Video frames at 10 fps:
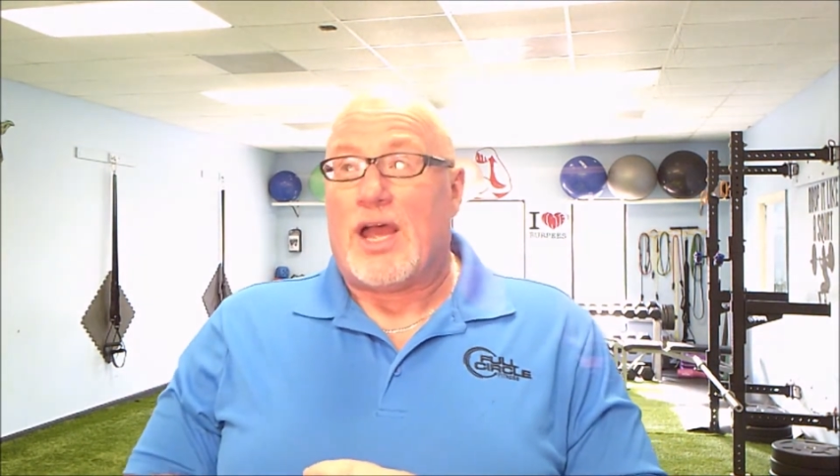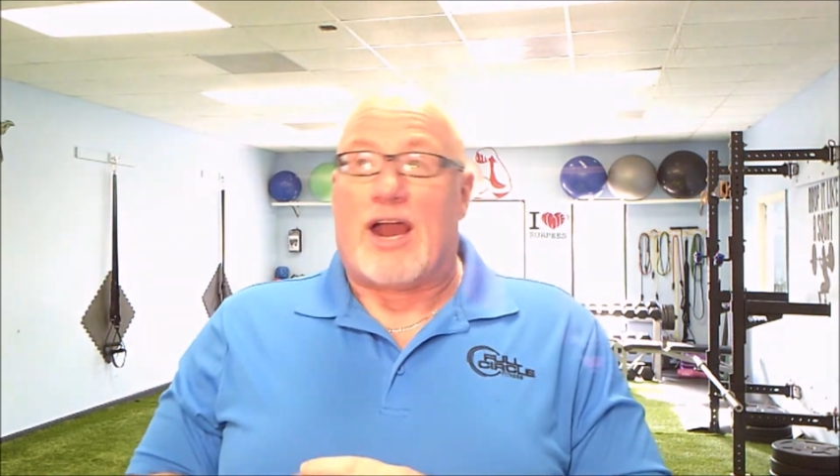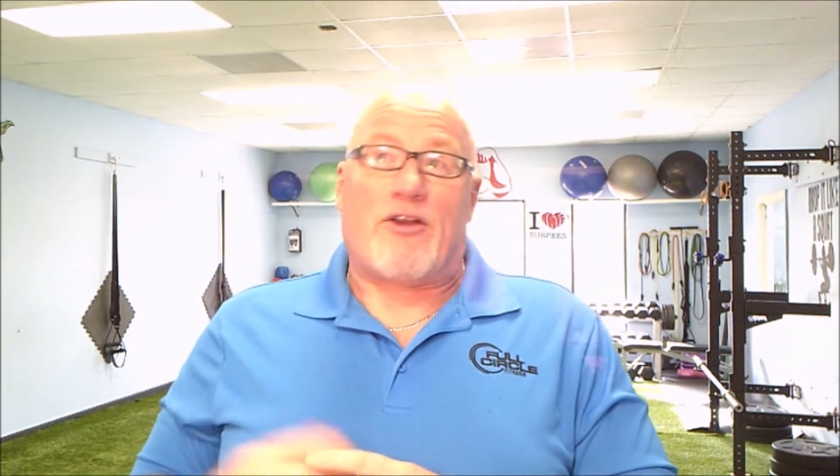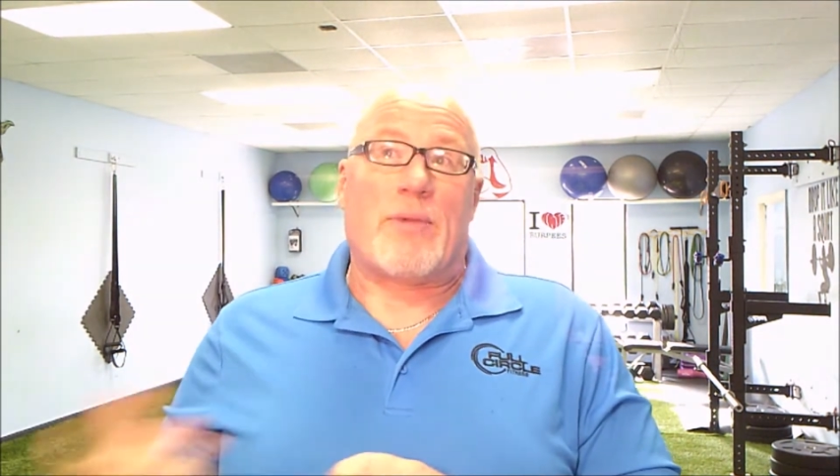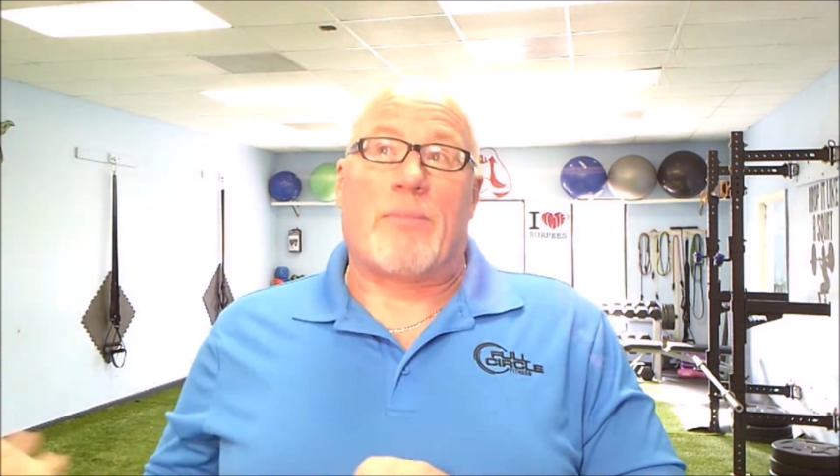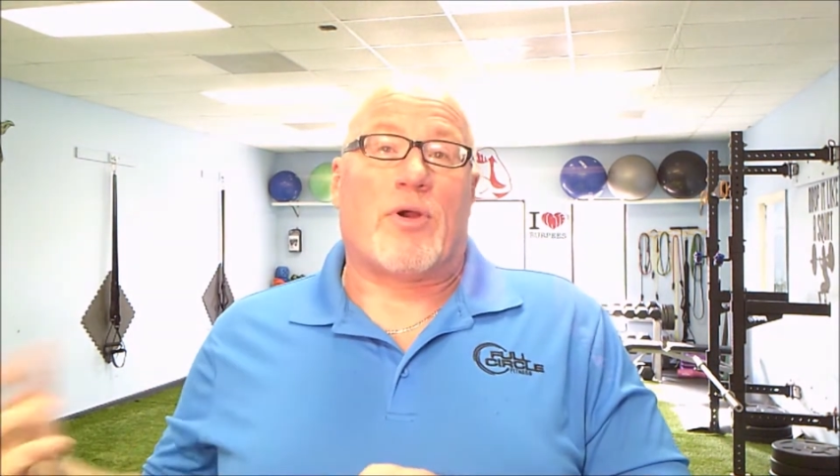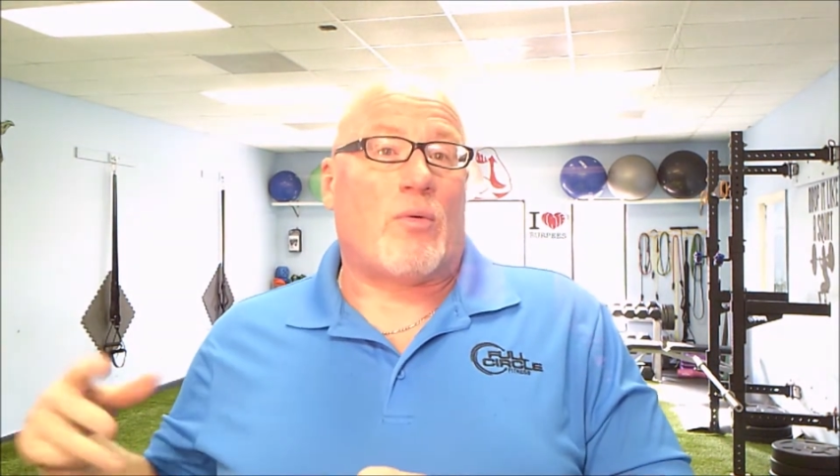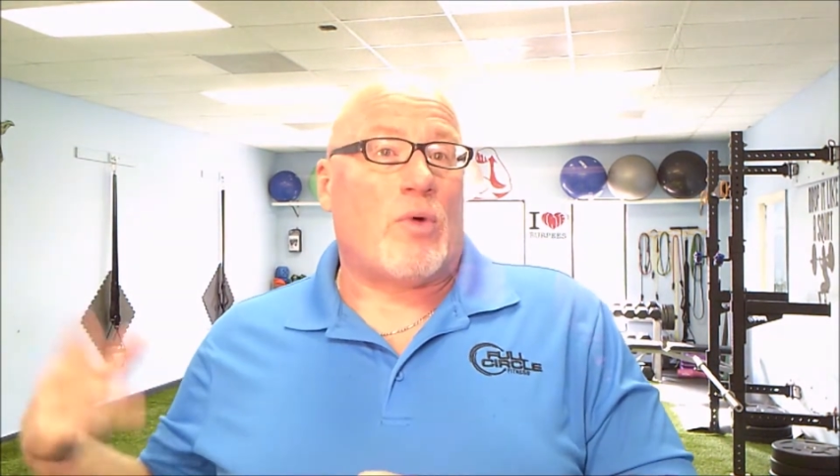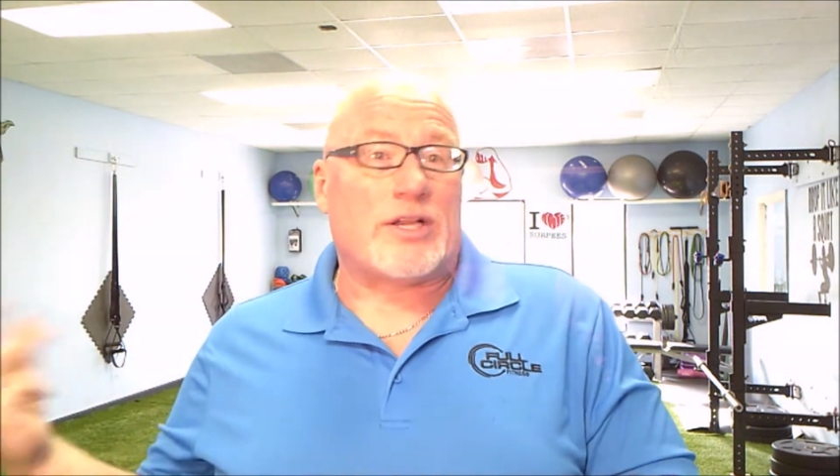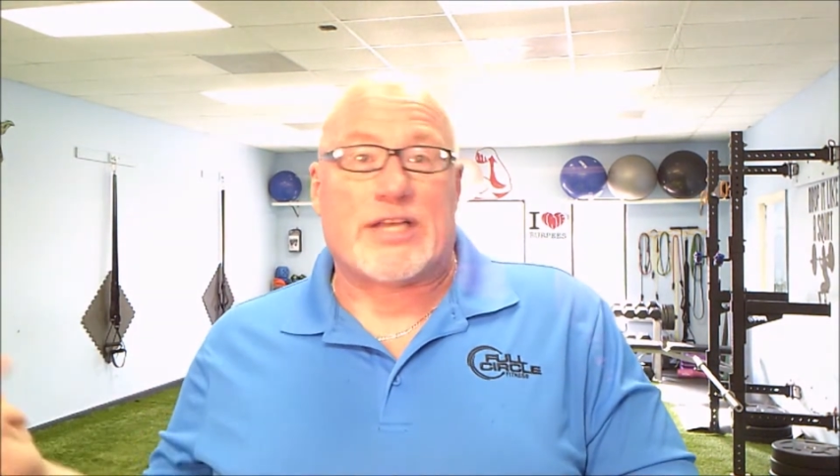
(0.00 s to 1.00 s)
I remember at
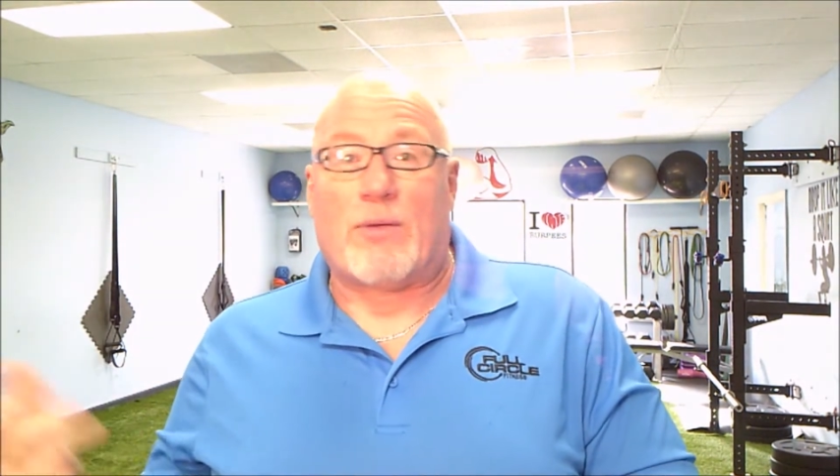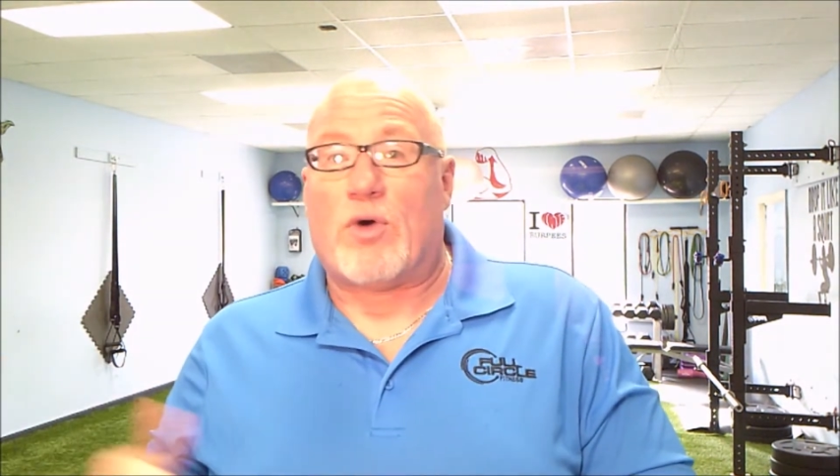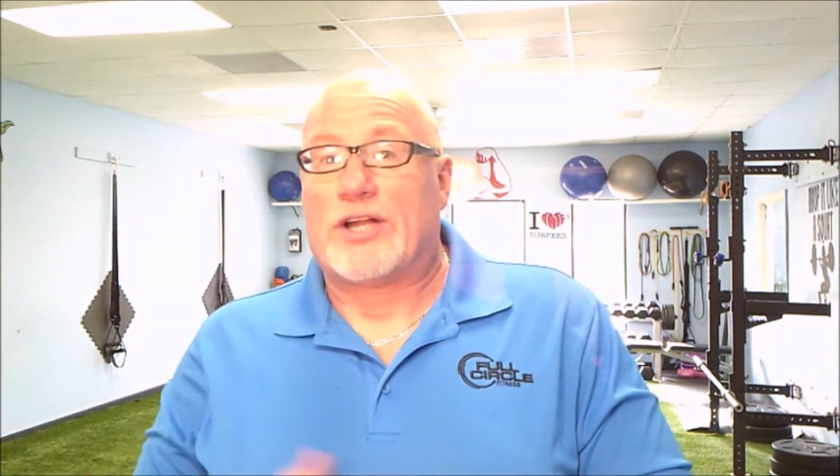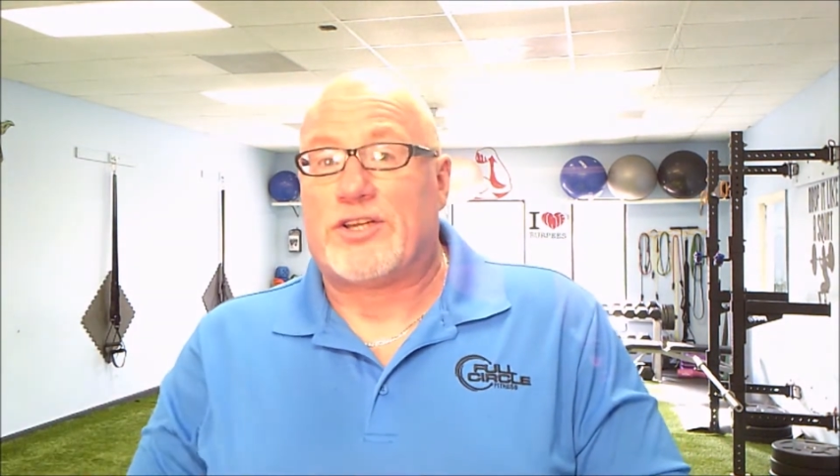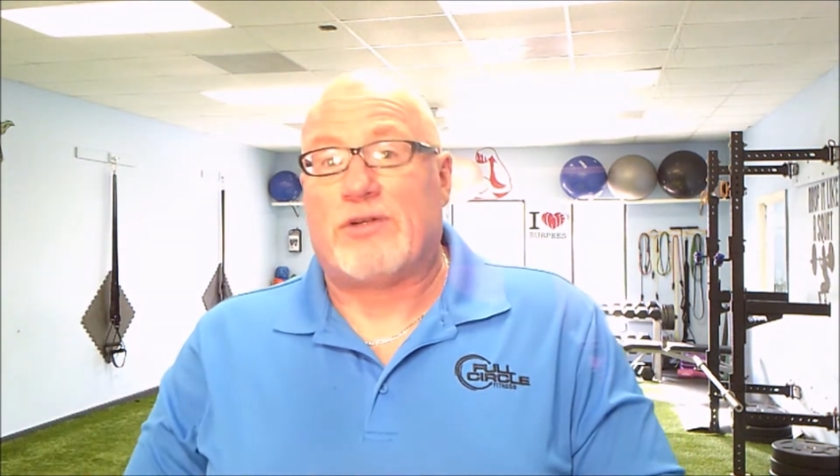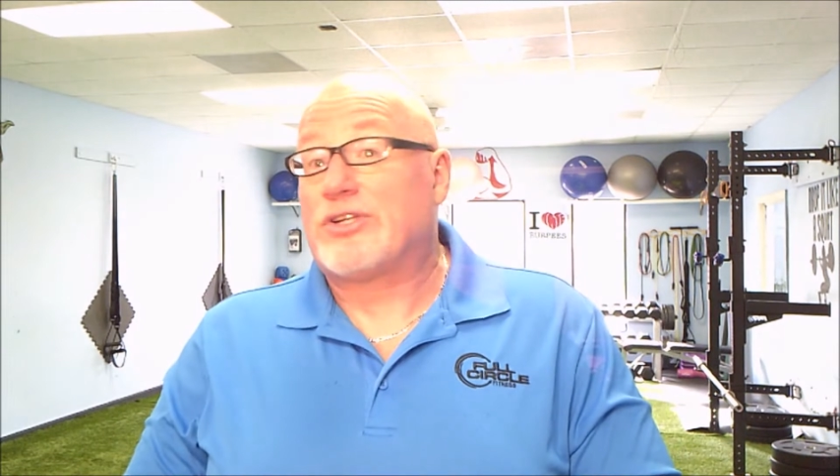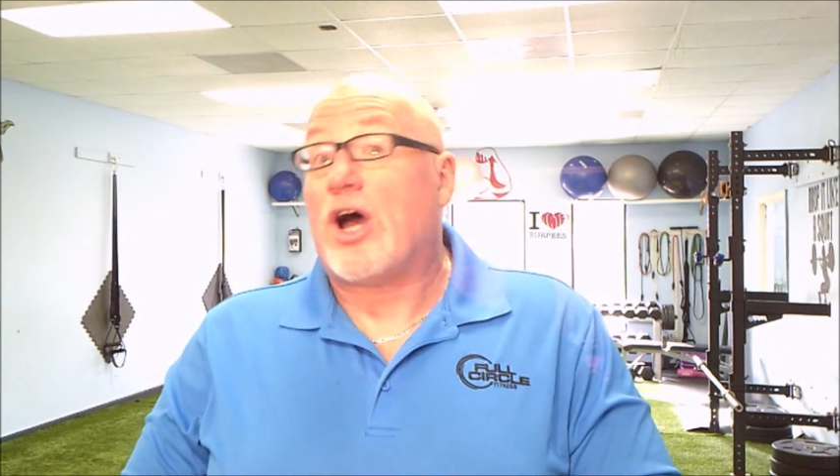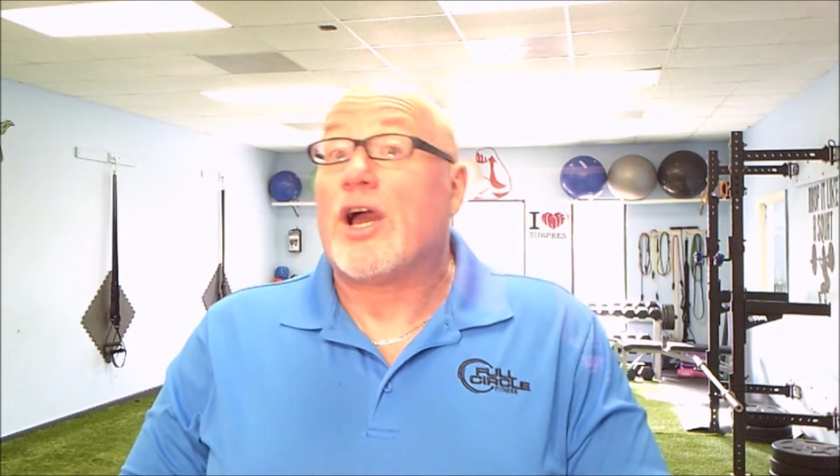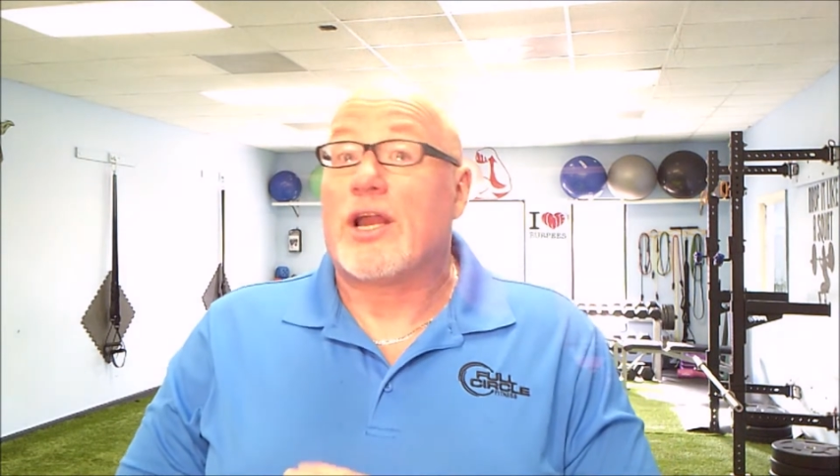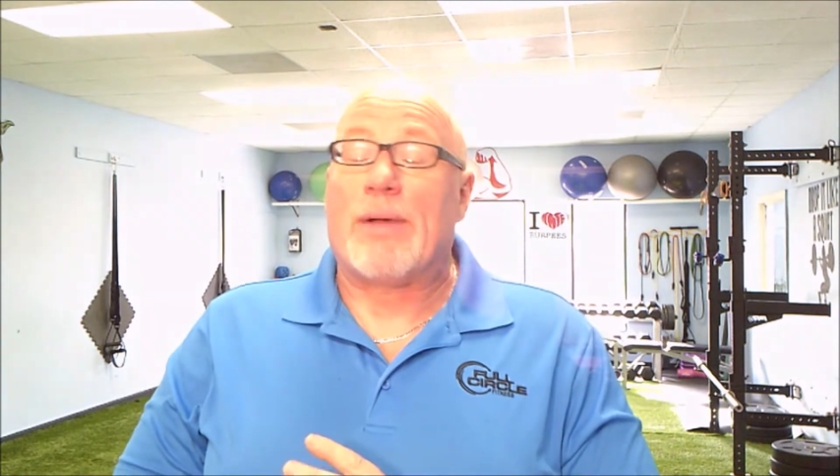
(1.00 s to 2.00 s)
one time watching, they were
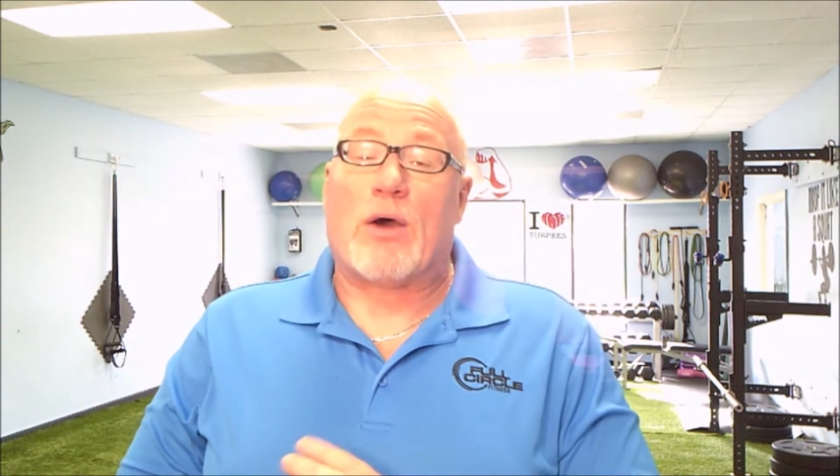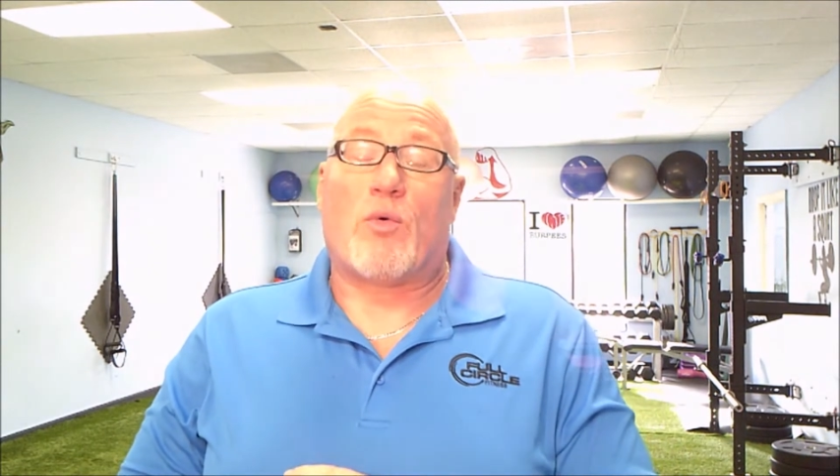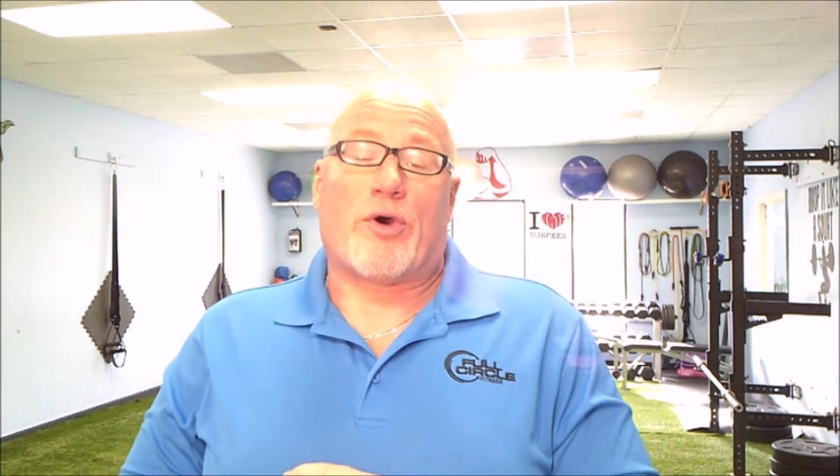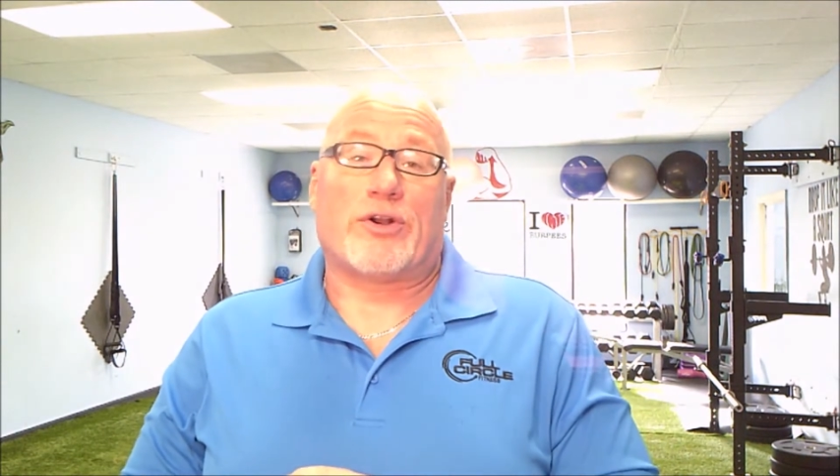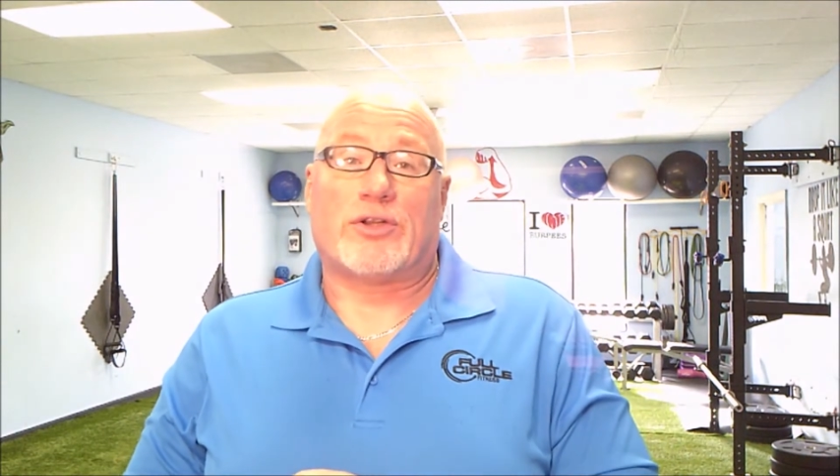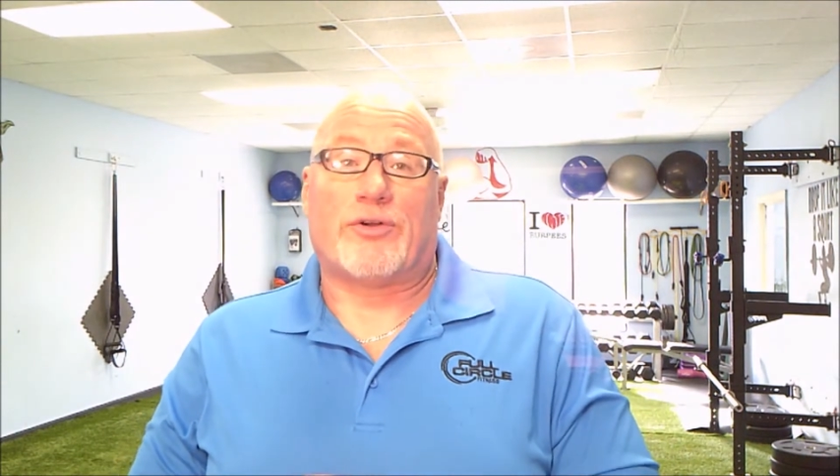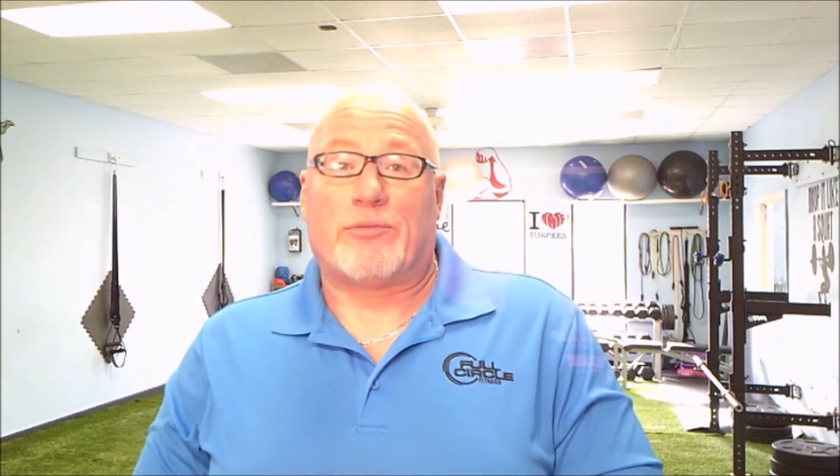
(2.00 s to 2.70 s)
talking about water loading.